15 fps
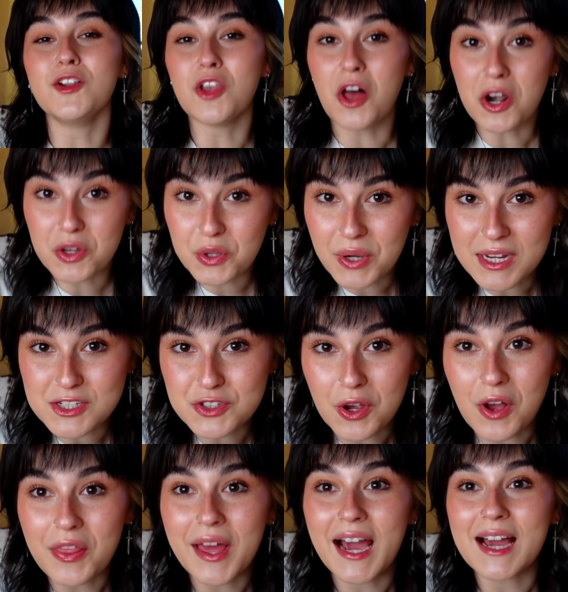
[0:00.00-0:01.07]
lot of you guys
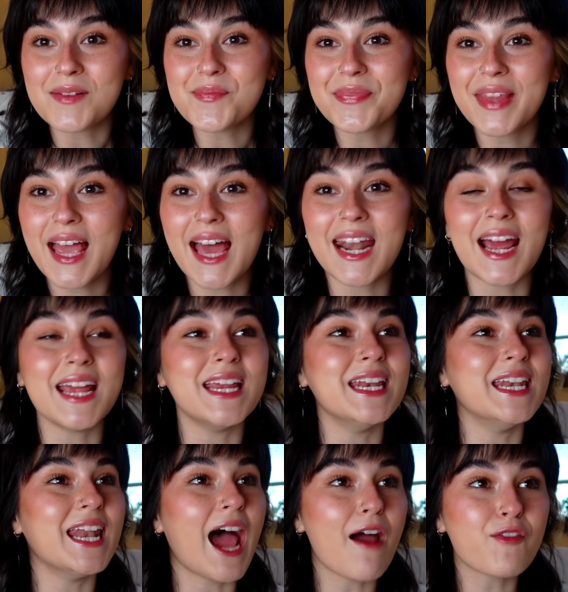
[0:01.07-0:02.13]
saw that, and I
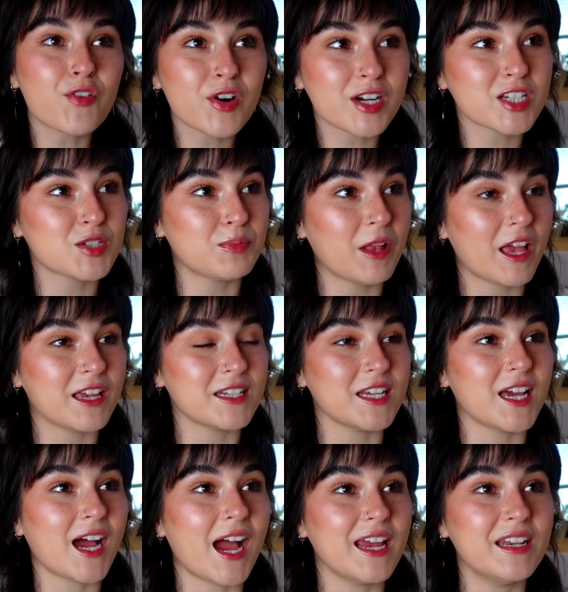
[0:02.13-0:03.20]
never explained
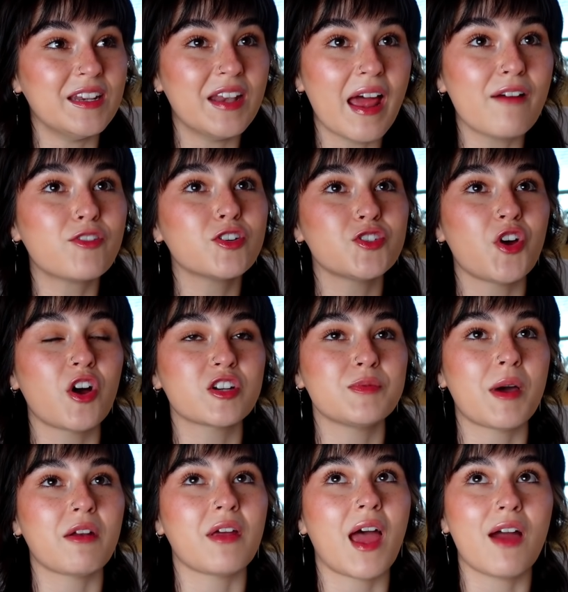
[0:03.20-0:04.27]
it. I never talked
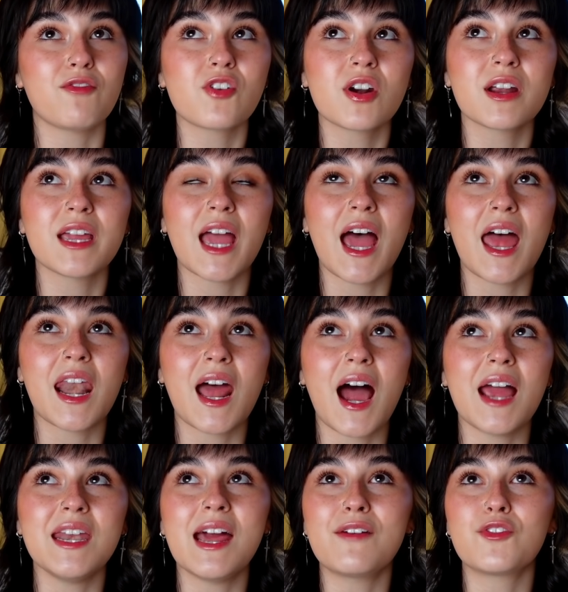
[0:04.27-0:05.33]
about it ever again.
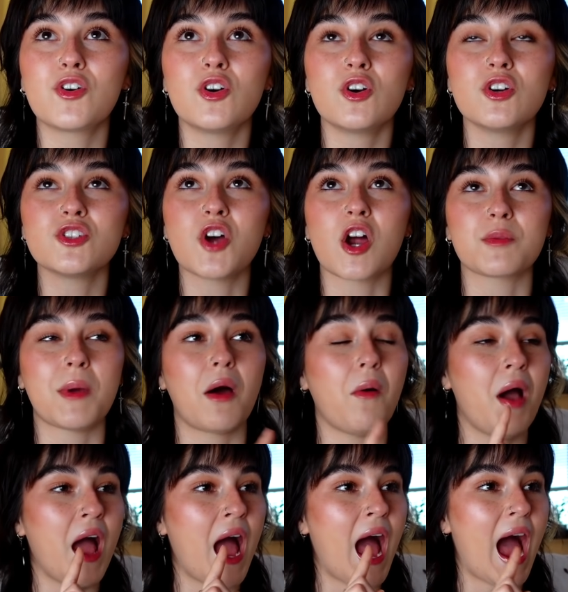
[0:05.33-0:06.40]
I never talked about
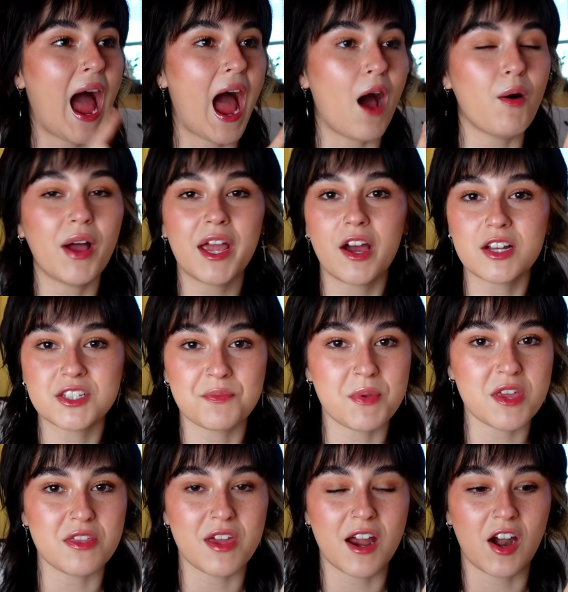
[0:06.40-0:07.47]
how I got to
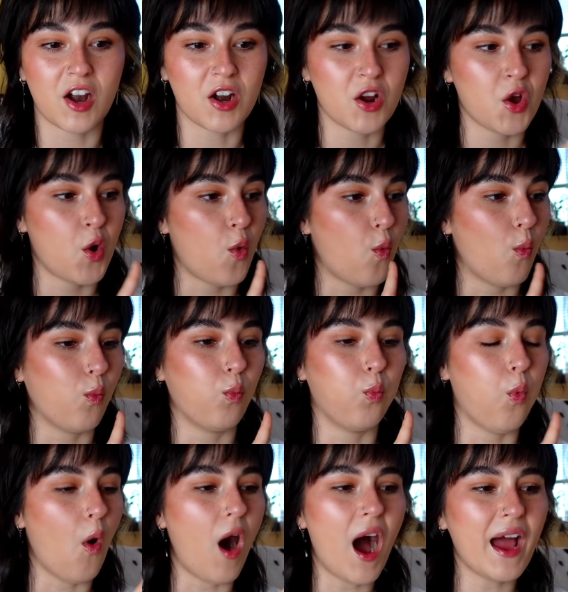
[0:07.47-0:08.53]
be there,
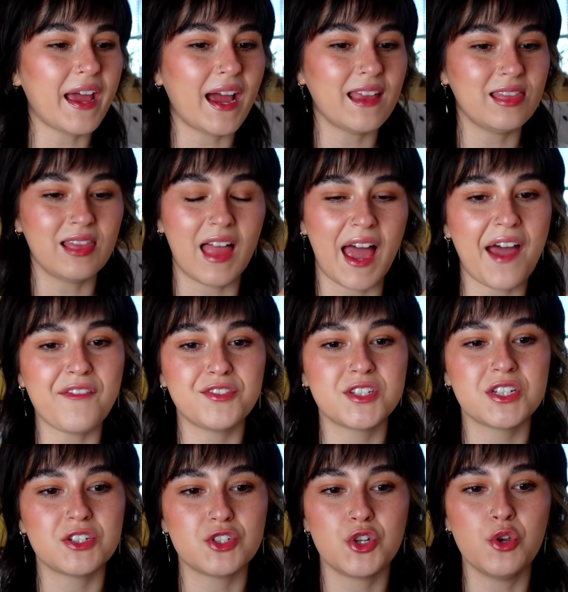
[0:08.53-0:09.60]
why I
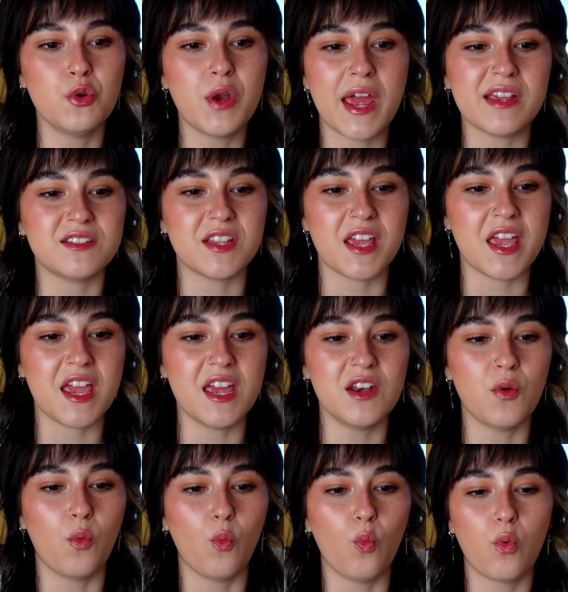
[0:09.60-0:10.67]
left two days in,
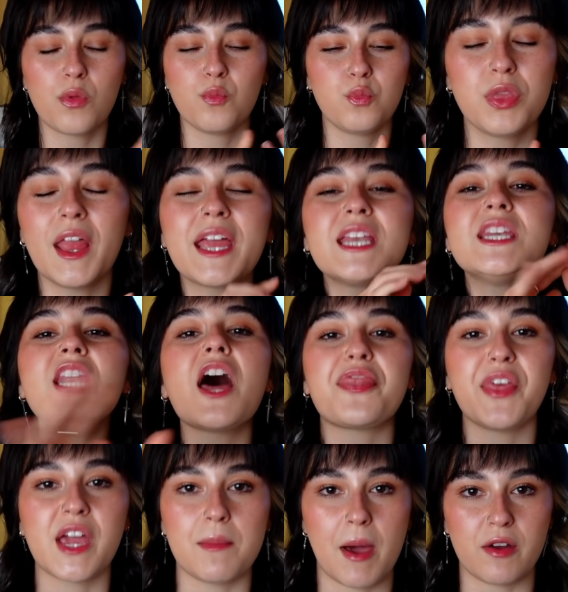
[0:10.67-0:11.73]
like
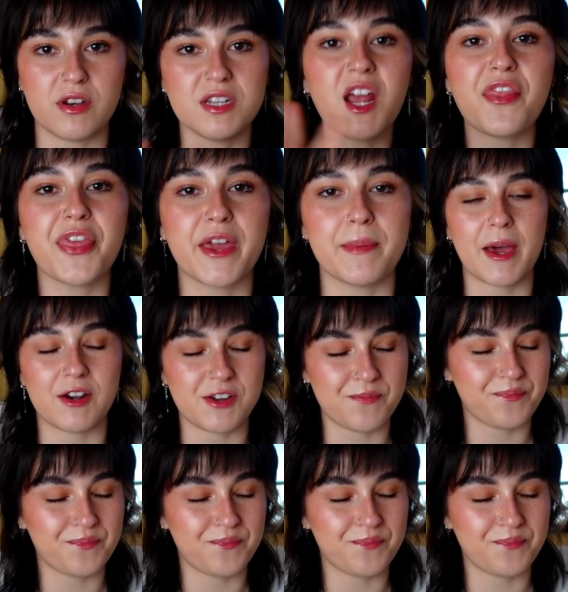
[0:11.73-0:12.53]
nothing about it, nothing about it.